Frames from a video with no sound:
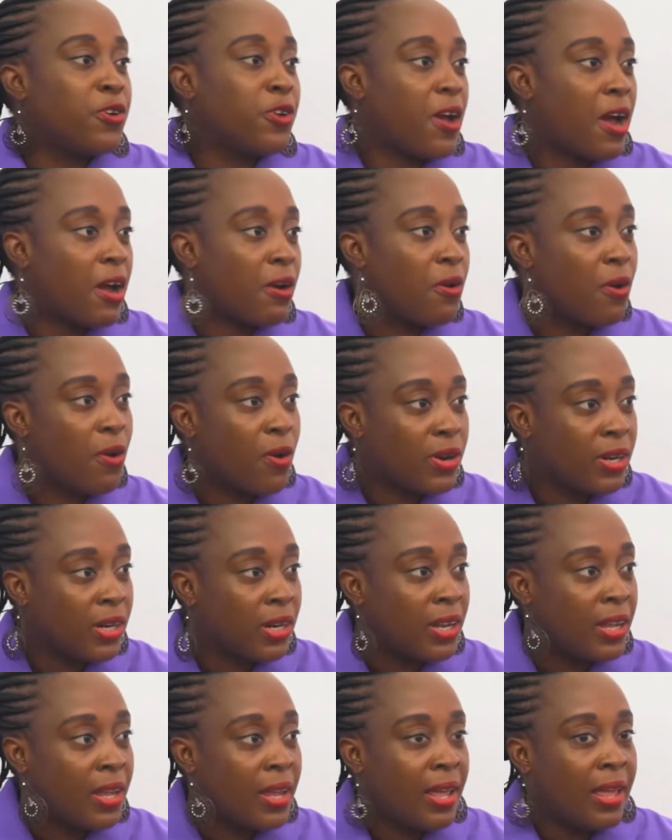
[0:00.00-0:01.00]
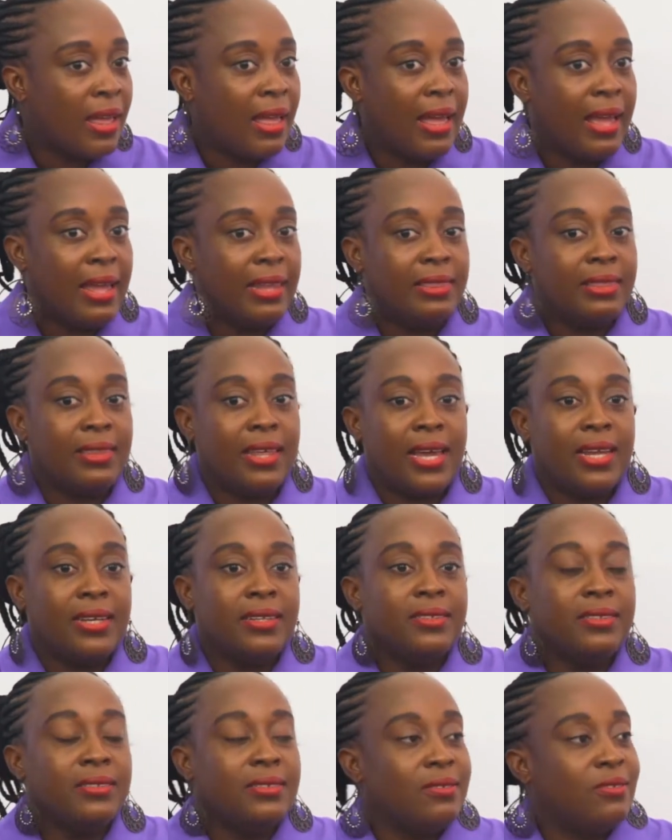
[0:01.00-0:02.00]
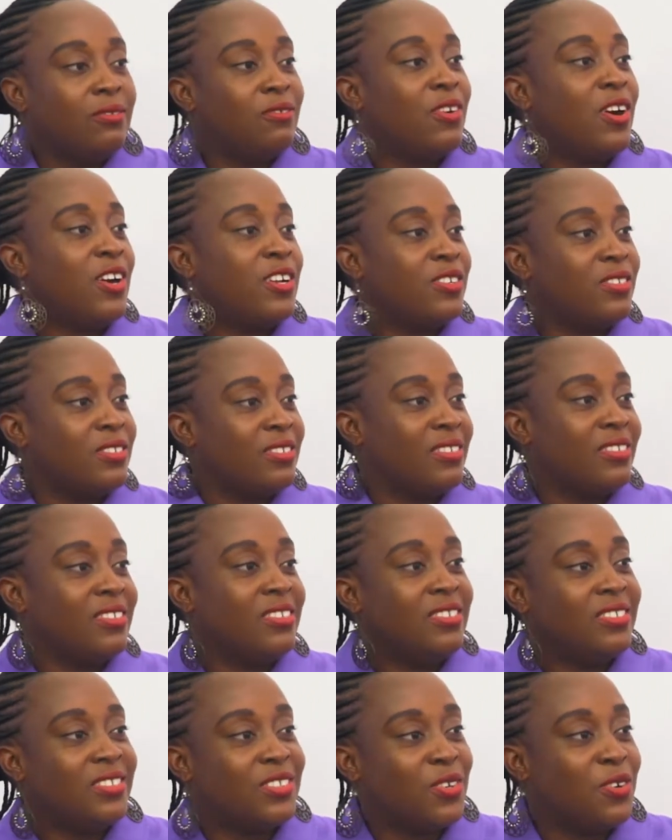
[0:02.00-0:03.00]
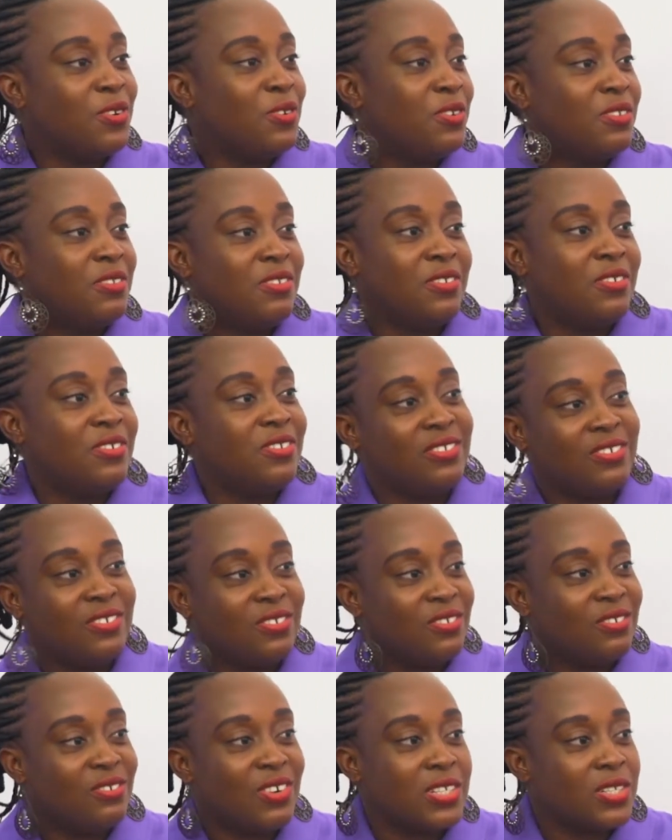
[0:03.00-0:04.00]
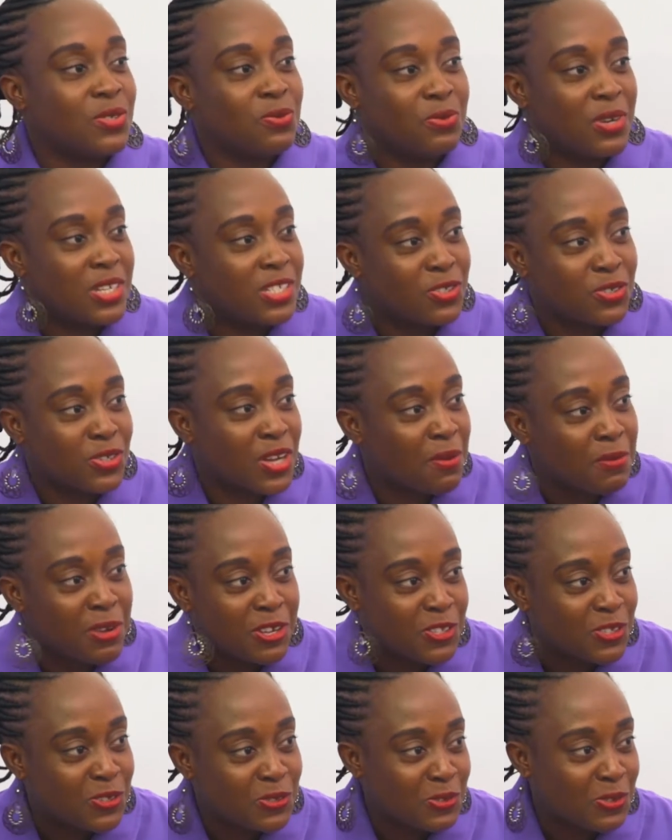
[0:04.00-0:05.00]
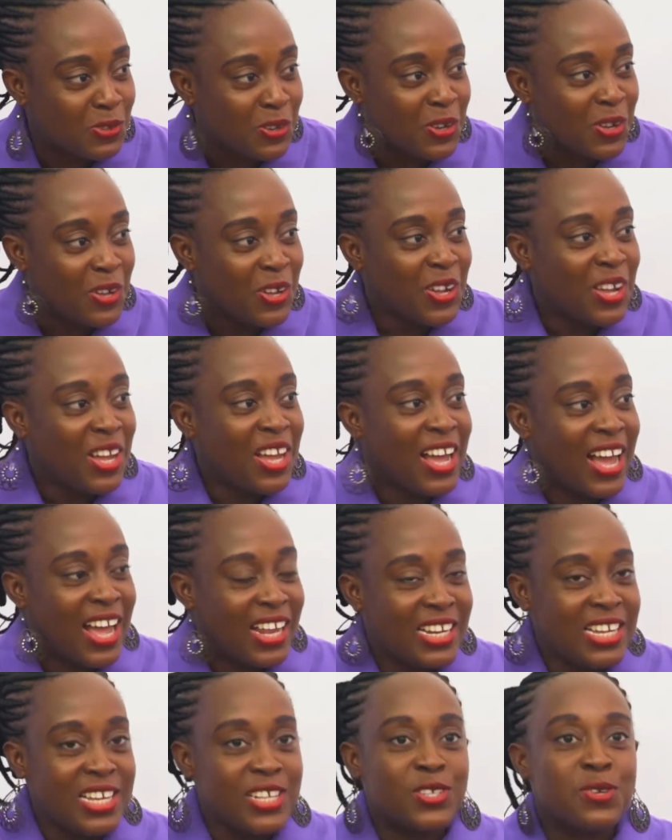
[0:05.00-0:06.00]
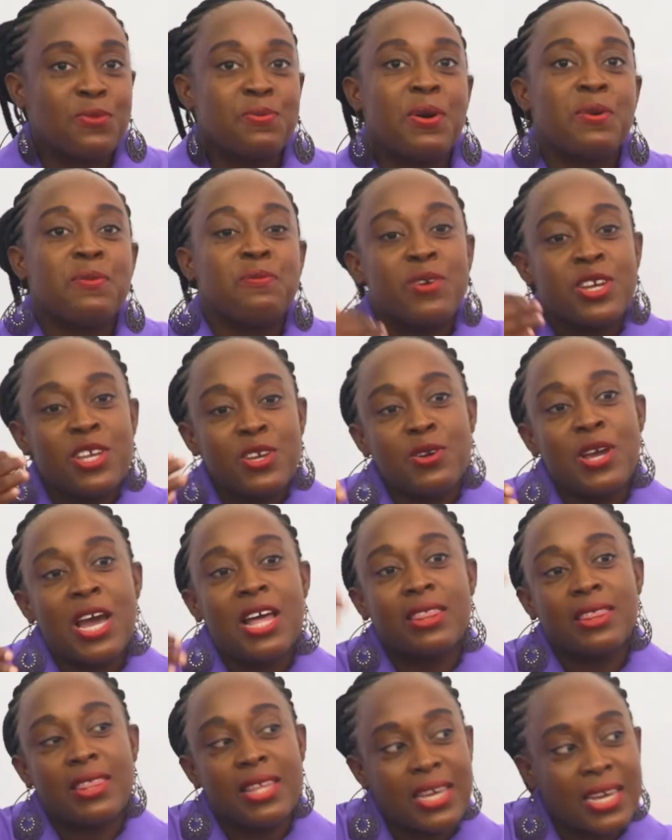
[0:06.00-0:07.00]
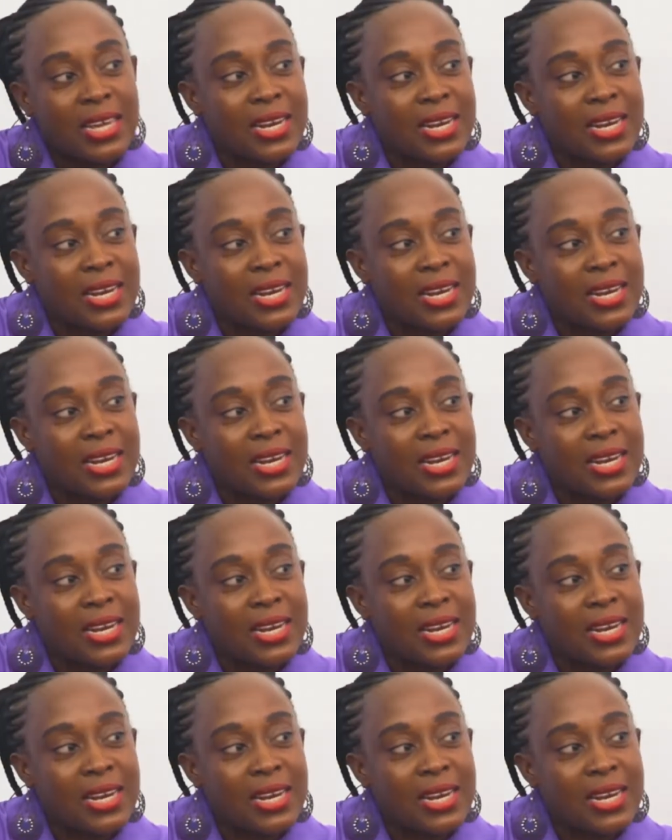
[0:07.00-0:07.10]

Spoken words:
you are gone, and then what? So what did you come and do? Ali, so but when you are thinking